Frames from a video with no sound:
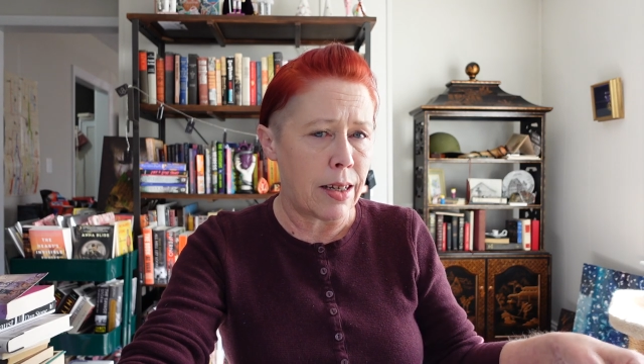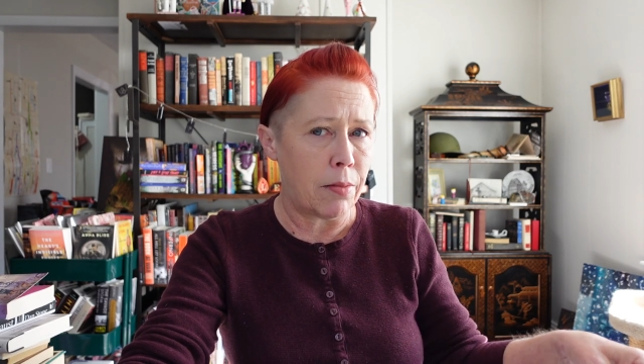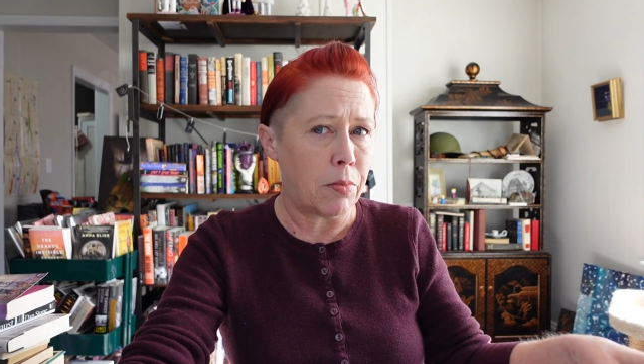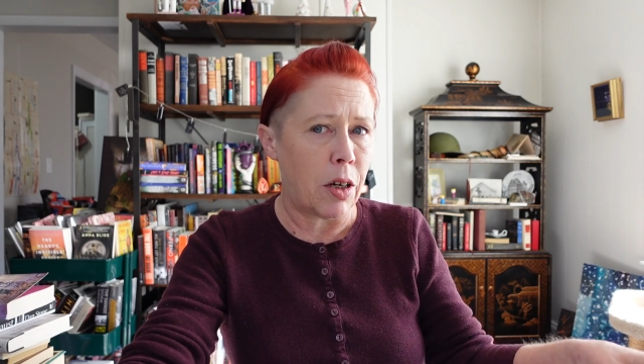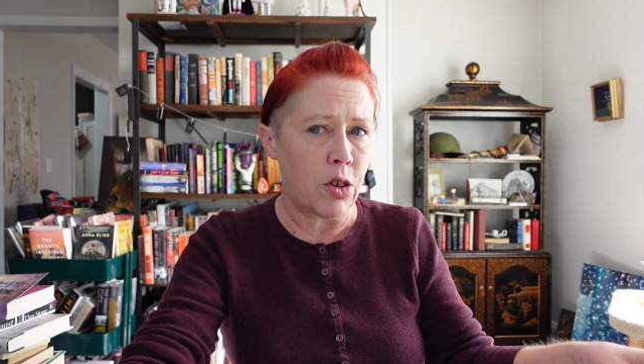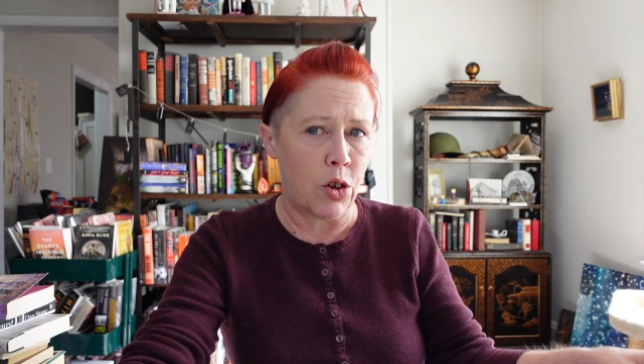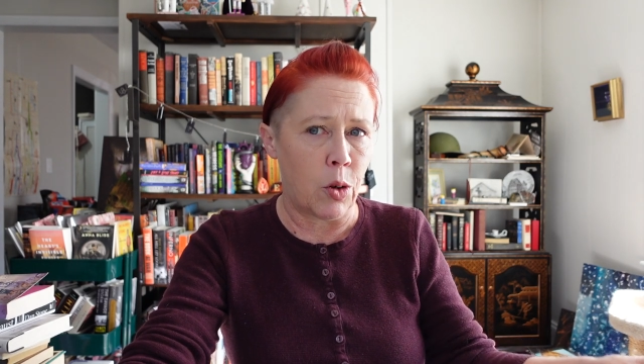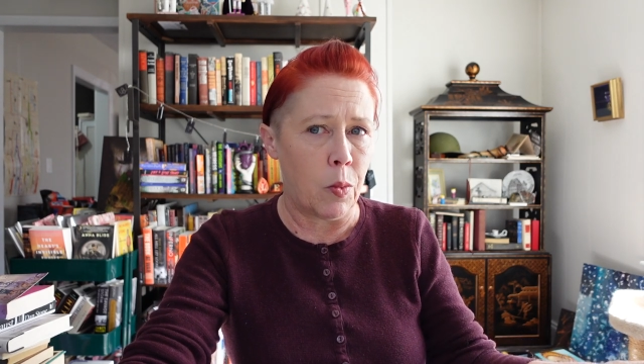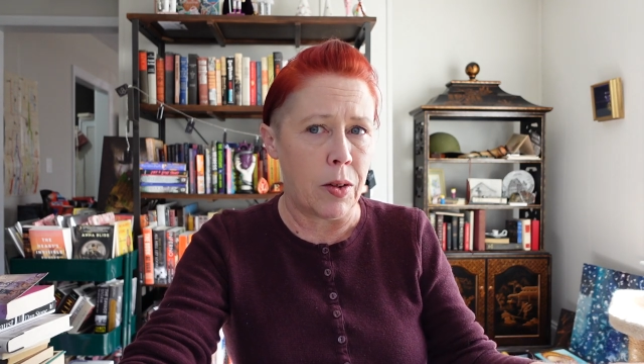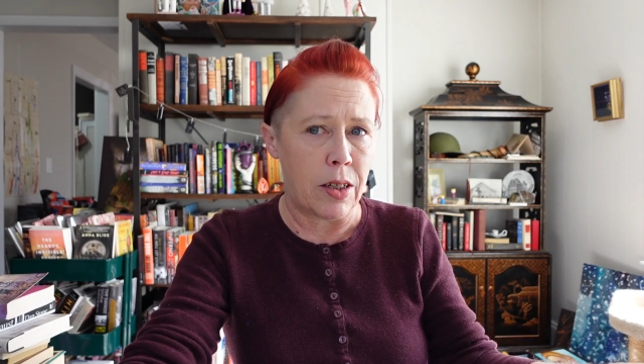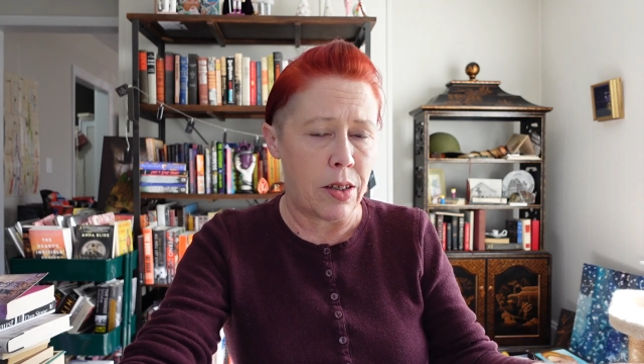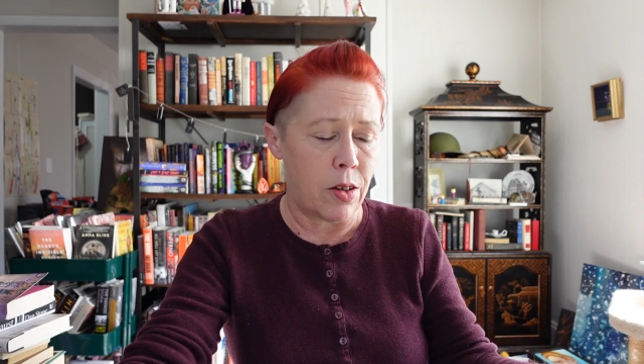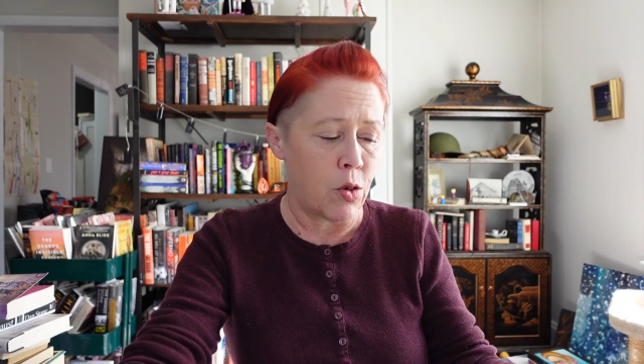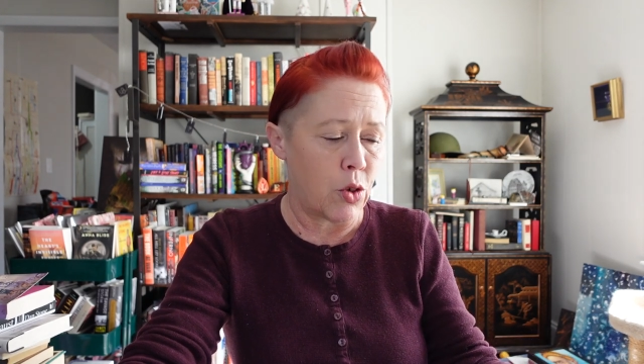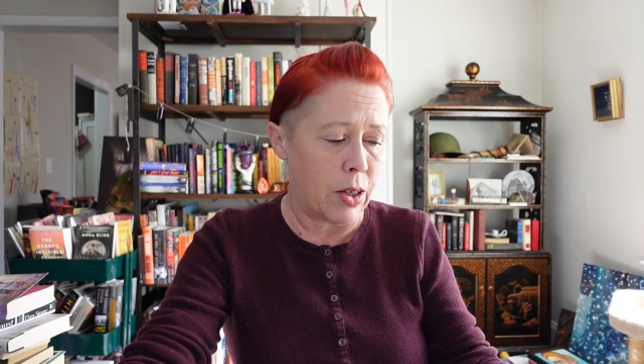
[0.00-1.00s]
I'm not sure what a
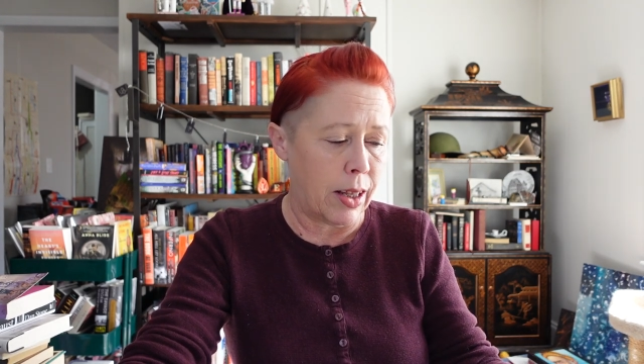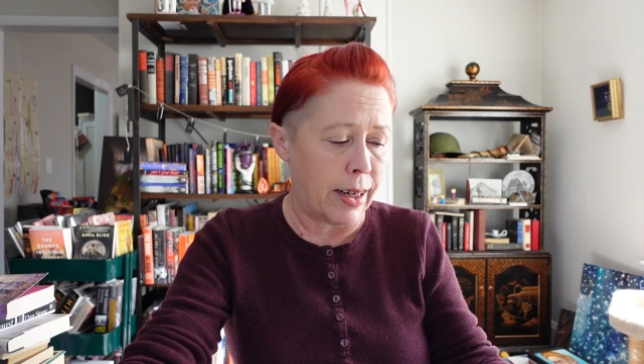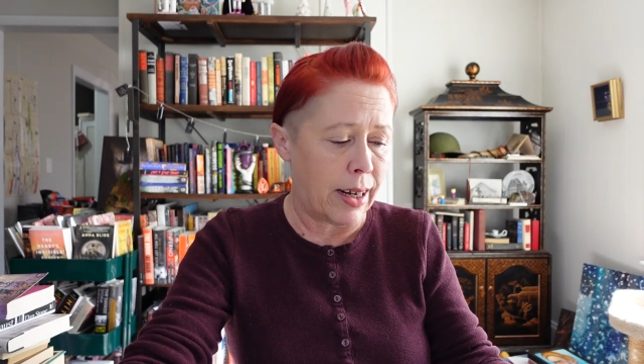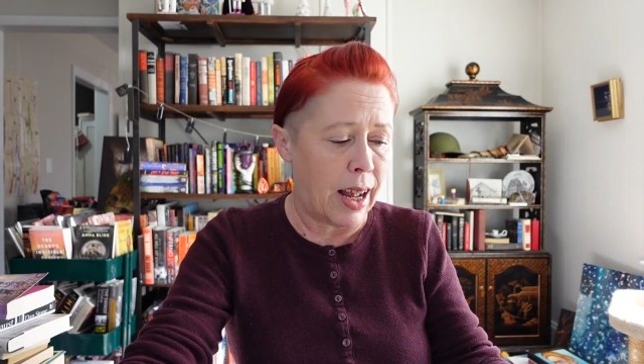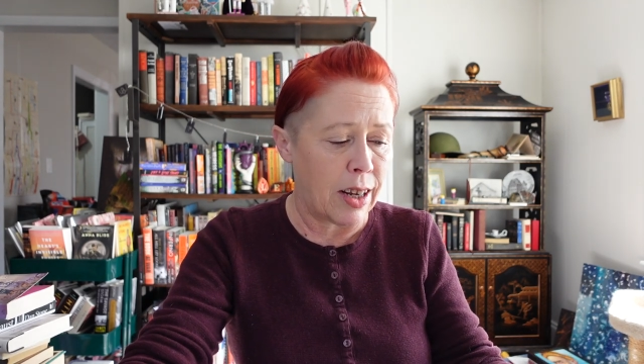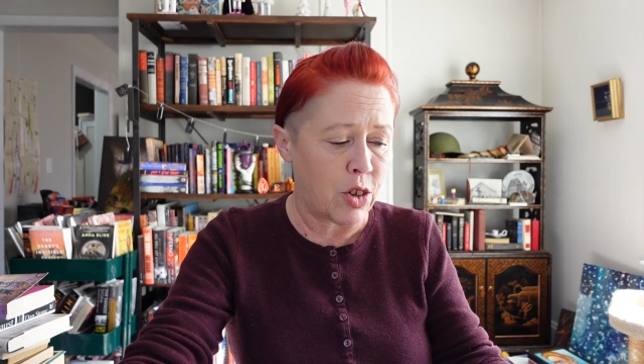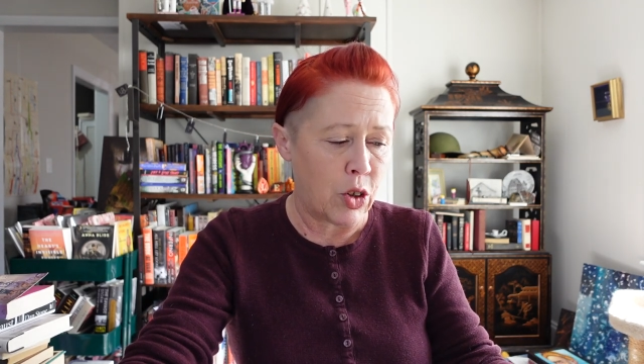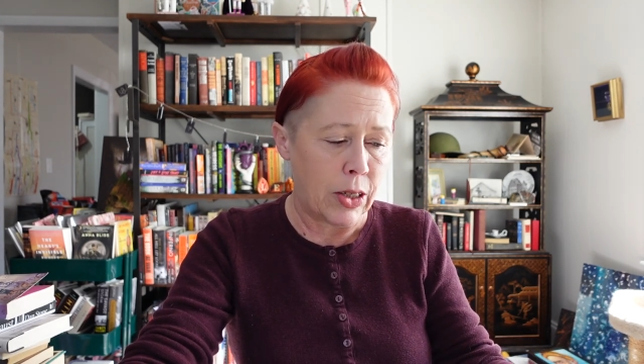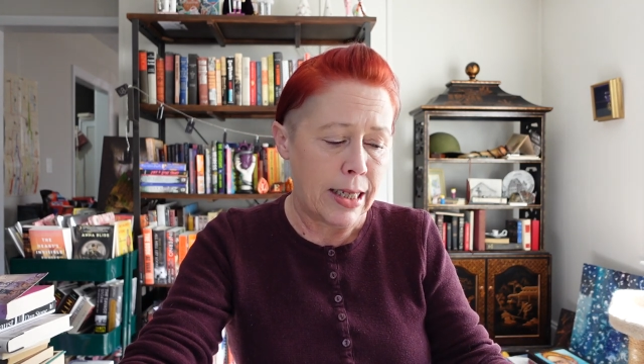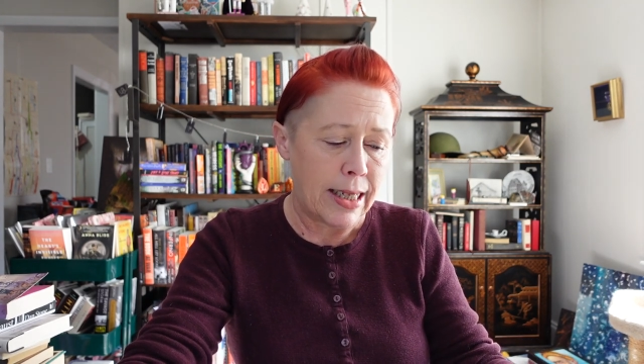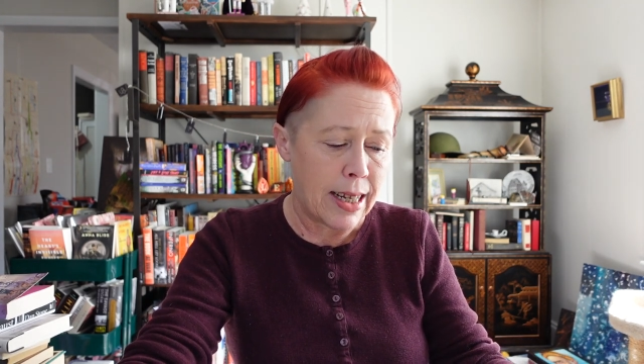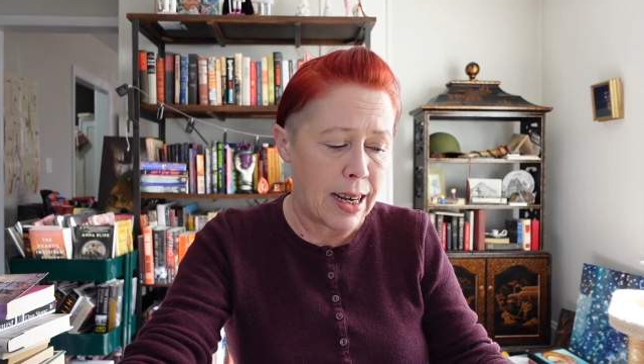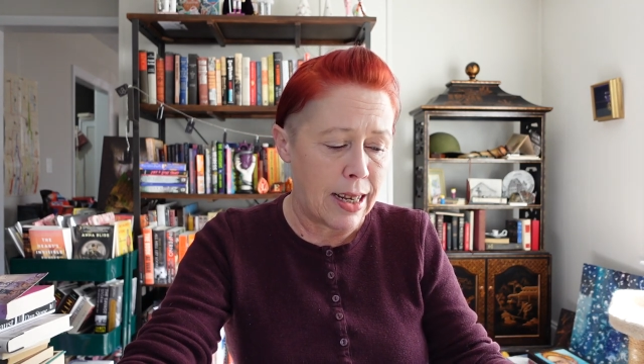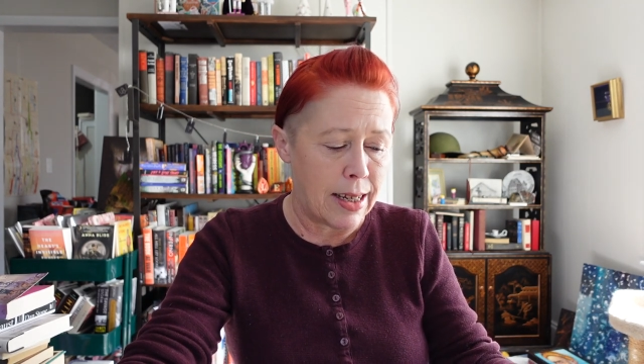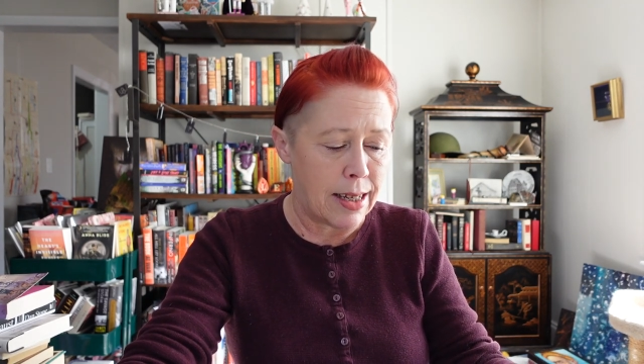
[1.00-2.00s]
socialite actually
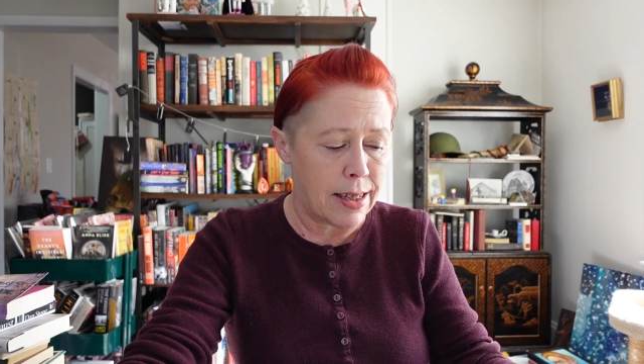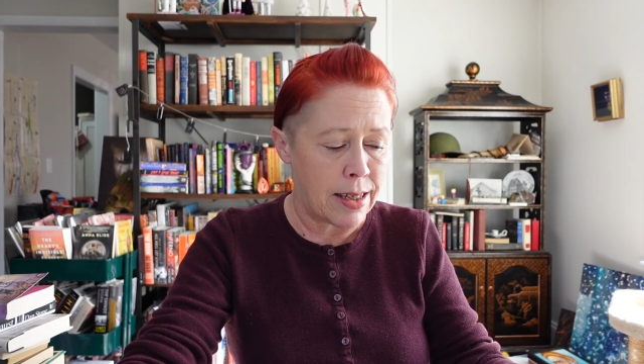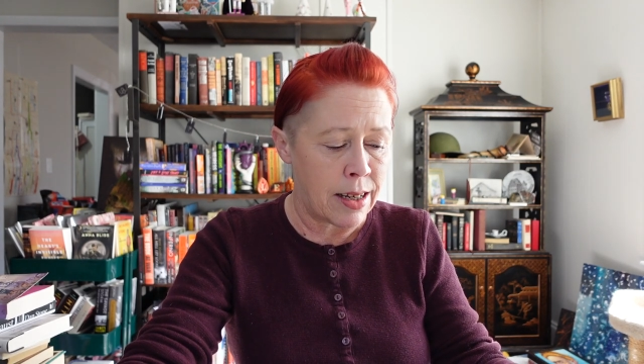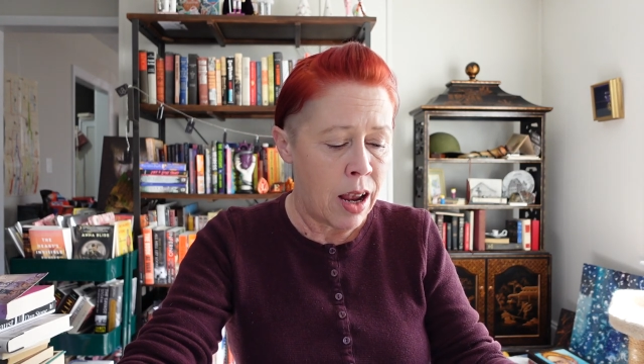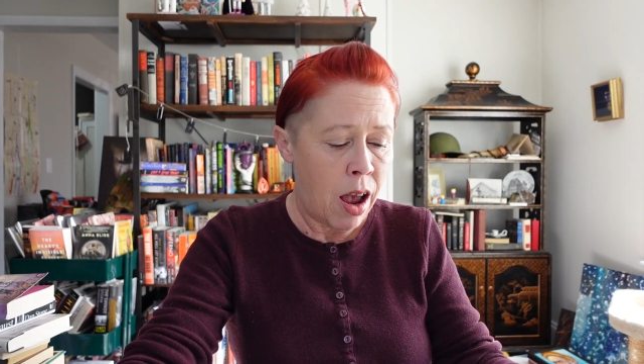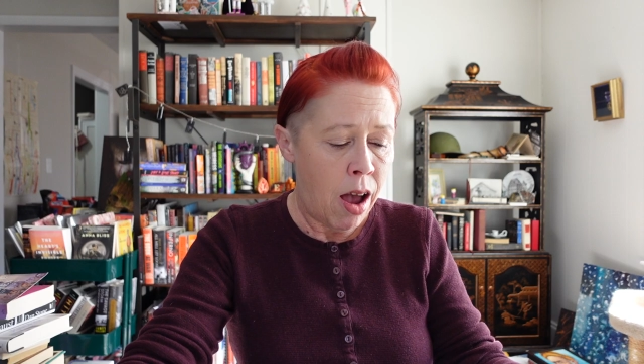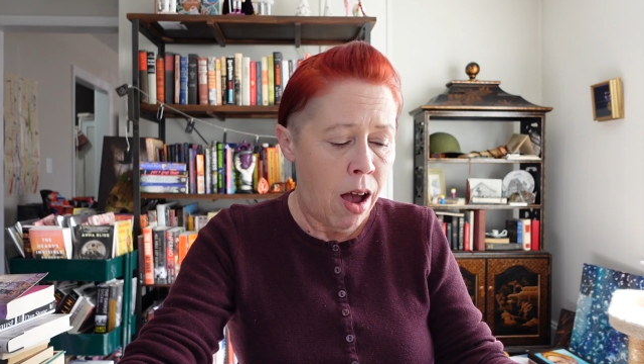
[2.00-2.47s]
does.